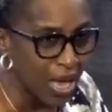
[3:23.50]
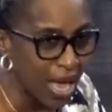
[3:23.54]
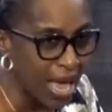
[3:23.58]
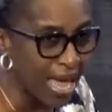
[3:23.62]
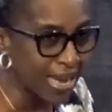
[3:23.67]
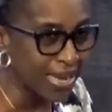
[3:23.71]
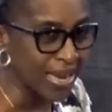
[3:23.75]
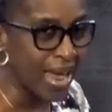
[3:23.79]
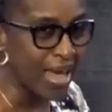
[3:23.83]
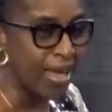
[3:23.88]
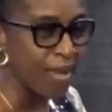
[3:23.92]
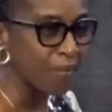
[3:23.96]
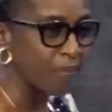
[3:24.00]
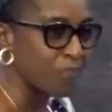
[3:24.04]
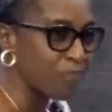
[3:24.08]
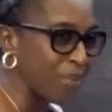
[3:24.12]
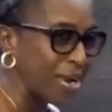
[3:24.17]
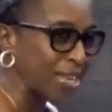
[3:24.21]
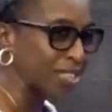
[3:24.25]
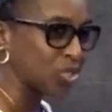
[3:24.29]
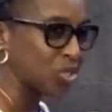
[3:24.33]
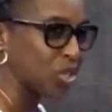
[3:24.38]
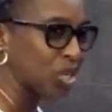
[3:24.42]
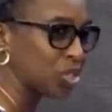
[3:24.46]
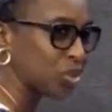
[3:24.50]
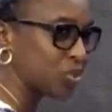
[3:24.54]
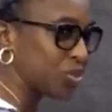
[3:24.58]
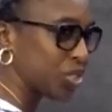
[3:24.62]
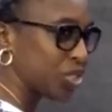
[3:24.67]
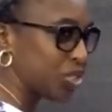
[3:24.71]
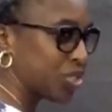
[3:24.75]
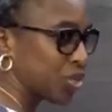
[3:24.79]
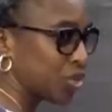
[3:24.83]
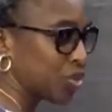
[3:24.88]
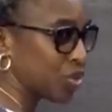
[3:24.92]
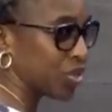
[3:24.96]
At our pastor's
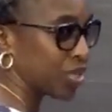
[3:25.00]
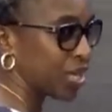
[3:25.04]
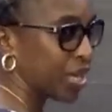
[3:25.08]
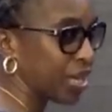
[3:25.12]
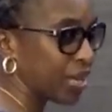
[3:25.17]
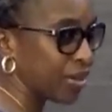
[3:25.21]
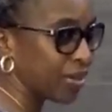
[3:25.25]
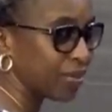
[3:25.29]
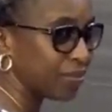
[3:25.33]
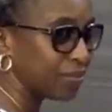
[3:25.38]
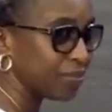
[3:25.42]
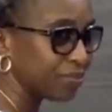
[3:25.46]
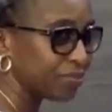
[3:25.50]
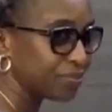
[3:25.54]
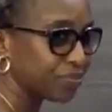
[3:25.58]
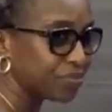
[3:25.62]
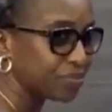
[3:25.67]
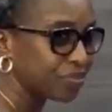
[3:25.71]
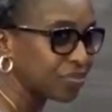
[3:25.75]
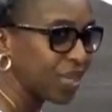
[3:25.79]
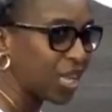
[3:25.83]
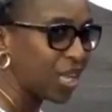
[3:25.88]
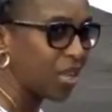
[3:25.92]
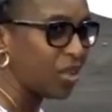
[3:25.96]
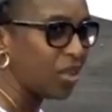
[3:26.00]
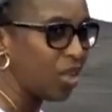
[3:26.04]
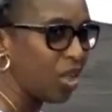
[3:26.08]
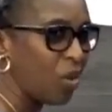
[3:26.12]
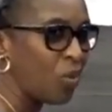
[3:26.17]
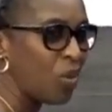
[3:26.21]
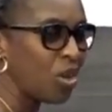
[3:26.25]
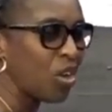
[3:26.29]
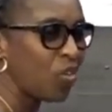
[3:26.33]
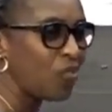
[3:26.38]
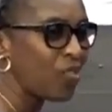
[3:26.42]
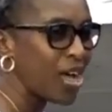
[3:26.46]
retreat today,
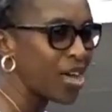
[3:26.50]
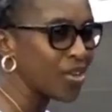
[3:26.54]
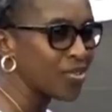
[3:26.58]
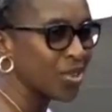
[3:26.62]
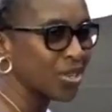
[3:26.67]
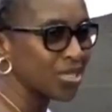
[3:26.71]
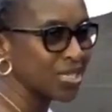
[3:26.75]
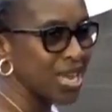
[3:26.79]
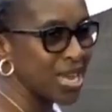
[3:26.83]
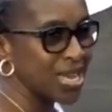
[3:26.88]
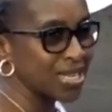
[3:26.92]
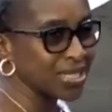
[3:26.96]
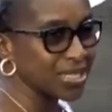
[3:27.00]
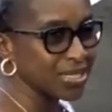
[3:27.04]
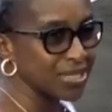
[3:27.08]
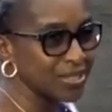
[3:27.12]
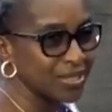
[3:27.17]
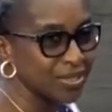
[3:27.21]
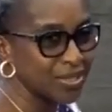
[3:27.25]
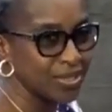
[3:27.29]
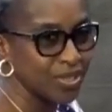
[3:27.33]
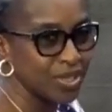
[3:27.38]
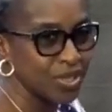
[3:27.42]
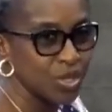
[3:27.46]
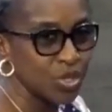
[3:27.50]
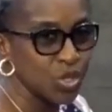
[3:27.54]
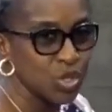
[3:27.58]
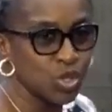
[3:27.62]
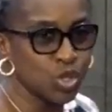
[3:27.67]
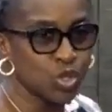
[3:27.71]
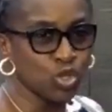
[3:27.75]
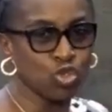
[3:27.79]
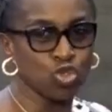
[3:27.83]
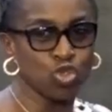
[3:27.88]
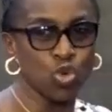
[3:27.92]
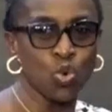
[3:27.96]
one of our daughters
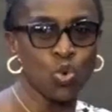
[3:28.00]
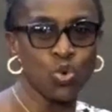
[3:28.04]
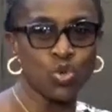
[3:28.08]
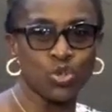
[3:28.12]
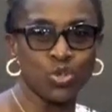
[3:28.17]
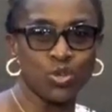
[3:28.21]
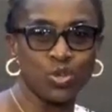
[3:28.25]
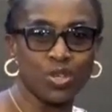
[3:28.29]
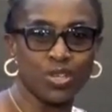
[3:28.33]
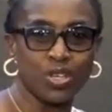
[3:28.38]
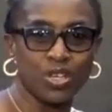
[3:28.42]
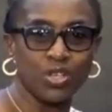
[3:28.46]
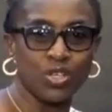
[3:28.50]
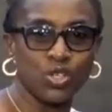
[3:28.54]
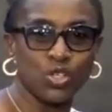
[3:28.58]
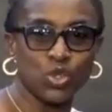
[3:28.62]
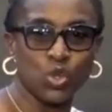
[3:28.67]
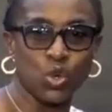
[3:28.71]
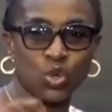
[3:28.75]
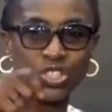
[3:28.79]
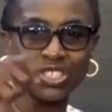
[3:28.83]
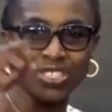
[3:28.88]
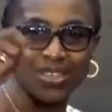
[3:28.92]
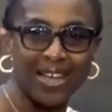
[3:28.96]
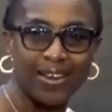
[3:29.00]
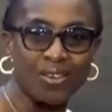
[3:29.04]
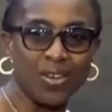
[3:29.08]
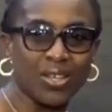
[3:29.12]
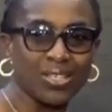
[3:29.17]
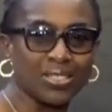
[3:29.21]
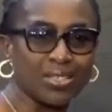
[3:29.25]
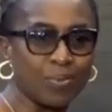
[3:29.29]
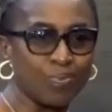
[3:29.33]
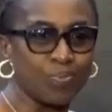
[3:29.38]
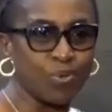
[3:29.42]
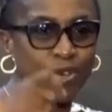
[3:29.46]
stood to tell
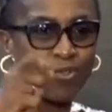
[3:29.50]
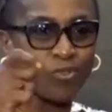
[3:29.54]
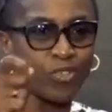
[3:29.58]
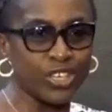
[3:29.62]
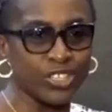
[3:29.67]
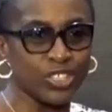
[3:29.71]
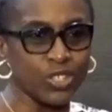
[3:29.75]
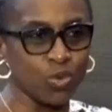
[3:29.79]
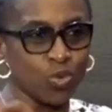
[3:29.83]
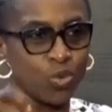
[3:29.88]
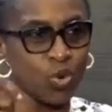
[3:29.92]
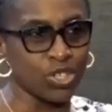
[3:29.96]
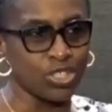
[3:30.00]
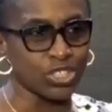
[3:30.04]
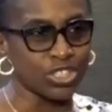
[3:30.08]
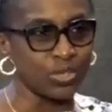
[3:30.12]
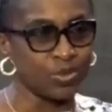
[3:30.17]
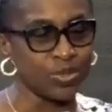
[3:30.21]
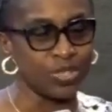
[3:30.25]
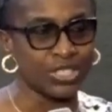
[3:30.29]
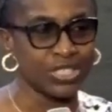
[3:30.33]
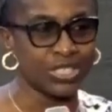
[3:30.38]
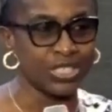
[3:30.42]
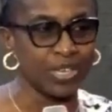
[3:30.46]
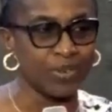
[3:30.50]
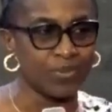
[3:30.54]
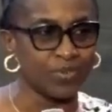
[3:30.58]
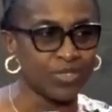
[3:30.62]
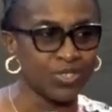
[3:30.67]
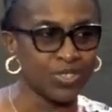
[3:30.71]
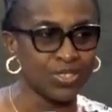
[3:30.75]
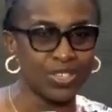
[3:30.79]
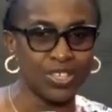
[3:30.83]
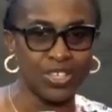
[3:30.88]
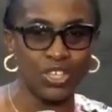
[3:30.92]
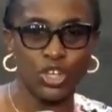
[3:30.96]
us the prophetic word she
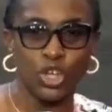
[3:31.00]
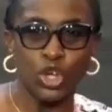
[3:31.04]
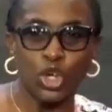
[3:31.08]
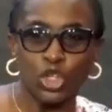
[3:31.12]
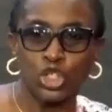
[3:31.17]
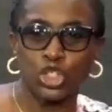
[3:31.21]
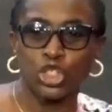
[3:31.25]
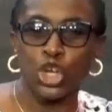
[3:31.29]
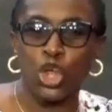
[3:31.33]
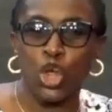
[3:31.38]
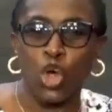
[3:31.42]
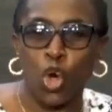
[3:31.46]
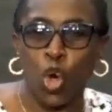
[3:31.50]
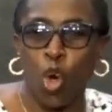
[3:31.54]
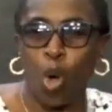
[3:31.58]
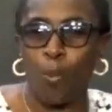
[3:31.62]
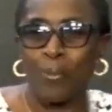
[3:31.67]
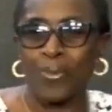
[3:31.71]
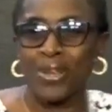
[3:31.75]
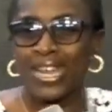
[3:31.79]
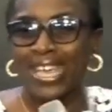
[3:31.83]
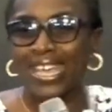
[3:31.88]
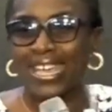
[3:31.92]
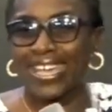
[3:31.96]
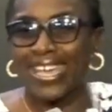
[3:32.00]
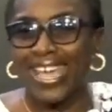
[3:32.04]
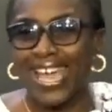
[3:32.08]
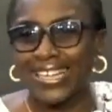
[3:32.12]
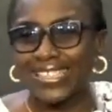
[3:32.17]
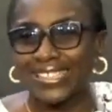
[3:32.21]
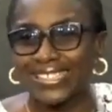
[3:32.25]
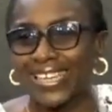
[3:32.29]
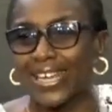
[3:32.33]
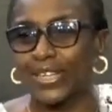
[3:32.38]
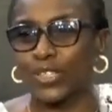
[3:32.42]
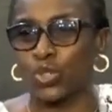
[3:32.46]
received. She
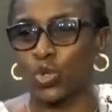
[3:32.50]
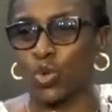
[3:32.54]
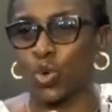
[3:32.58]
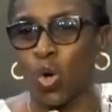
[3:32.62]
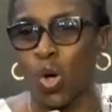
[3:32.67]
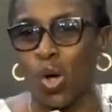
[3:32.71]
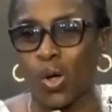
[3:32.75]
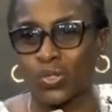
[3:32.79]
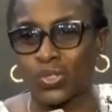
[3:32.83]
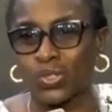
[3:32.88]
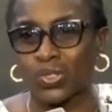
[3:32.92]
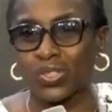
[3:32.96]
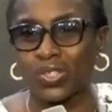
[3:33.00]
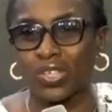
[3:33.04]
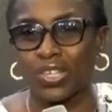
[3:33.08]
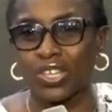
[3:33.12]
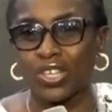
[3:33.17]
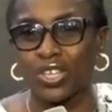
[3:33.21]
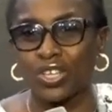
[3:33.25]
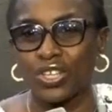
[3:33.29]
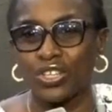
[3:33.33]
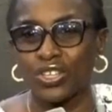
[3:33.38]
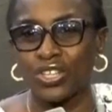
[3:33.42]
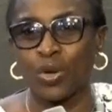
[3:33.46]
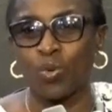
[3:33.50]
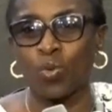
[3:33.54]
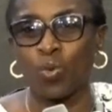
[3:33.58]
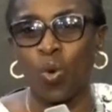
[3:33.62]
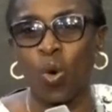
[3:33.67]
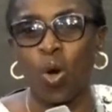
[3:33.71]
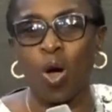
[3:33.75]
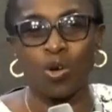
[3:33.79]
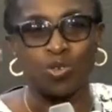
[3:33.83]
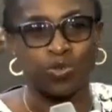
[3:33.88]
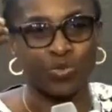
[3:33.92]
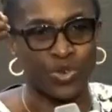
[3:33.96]
communicated to us the
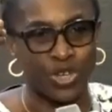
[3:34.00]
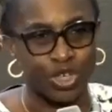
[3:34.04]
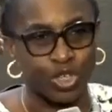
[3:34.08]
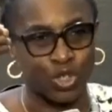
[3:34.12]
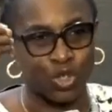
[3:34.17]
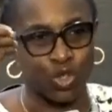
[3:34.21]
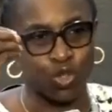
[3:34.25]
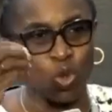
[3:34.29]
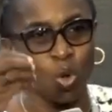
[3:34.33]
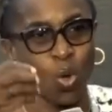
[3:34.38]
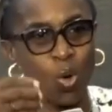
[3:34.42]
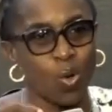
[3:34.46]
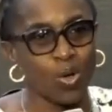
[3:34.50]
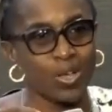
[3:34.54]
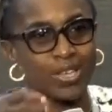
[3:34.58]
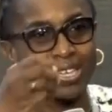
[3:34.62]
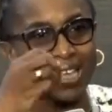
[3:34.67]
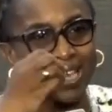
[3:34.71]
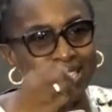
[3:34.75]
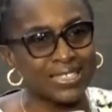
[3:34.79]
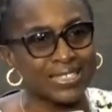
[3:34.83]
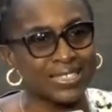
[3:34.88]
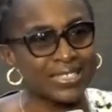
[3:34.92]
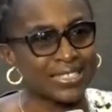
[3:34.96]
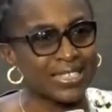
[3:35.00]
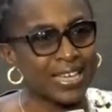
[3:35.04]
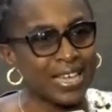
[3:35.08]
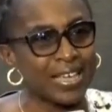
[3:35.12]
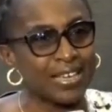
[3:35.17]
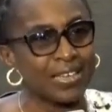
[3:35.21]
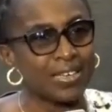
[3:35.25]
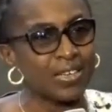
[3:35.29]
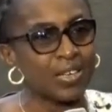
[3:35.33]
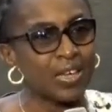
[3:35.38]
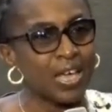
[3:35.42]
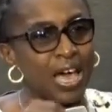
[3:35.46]
word restore.
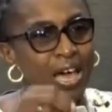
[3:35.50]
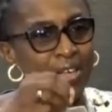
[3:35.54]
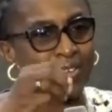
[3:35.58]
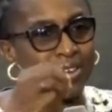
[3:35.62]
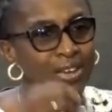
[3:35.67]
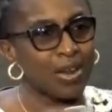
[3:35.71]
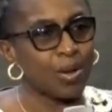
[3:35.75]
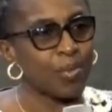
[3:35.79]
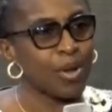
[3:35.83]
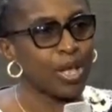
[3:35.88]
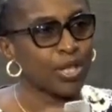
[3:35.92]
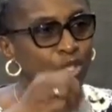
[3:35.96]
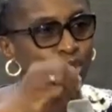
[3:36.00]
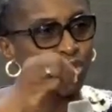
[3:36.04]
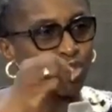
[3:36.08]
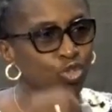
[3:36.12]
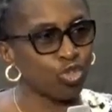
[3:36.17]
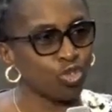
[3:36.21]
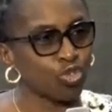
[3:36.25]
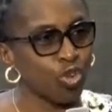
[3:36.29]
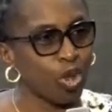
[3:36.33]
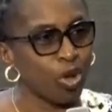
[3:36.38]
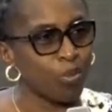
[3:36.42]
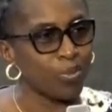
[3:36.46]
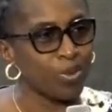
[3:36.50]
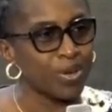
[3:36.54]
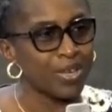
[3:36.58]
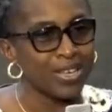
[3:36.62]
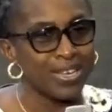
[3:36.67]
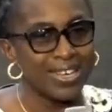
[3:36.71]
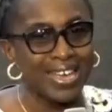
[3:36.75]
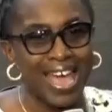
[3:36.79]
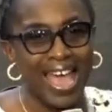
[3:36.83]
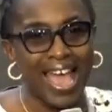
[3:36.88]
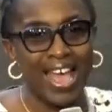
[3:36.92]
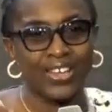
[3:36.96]
Yesterday, another one stood up
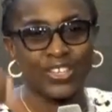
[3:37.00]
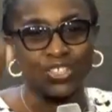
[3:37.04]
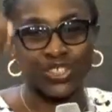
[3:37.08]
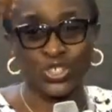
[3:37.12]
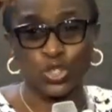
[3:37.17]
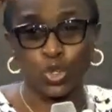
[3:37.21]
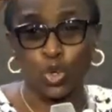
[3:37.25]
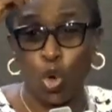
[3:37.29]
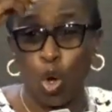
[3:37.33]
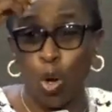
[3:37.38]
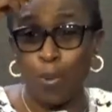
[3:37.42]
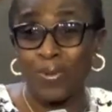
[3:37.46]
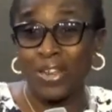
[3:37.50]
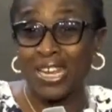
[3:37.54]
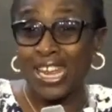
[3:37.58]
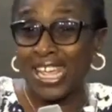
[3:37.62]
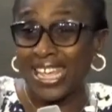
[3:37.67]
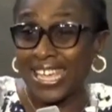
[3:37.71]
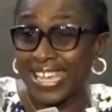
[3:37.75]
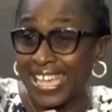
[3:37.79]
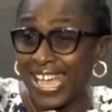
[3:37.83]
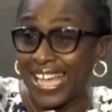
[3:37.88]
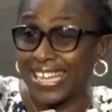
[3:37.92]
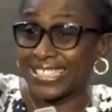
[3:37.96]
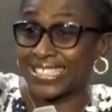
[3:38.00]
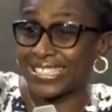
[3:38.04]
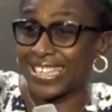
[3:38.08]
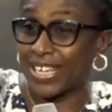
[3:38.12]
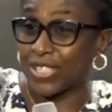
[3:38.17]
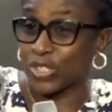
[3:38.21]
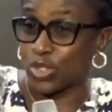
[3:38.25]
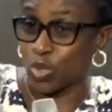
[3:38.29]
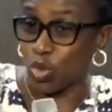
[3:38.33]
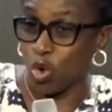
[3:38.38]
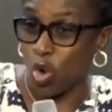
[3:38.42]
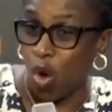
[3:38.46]
and she
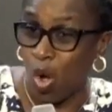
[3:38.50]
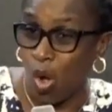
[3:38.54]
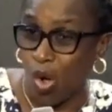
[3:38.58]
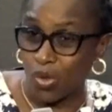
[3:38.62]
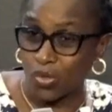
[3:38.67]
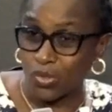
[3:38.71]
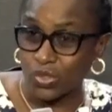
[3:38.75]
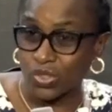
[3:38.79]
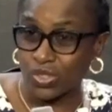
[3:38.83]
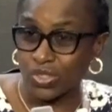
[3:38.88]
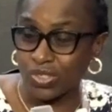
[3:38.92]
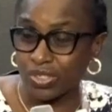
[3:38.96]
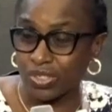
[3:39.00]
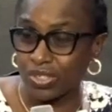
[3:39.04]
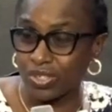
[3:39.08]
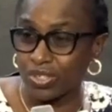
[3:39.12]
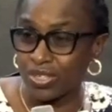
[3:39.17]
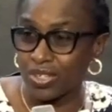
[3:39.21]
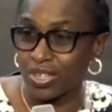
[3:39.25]
communicated to us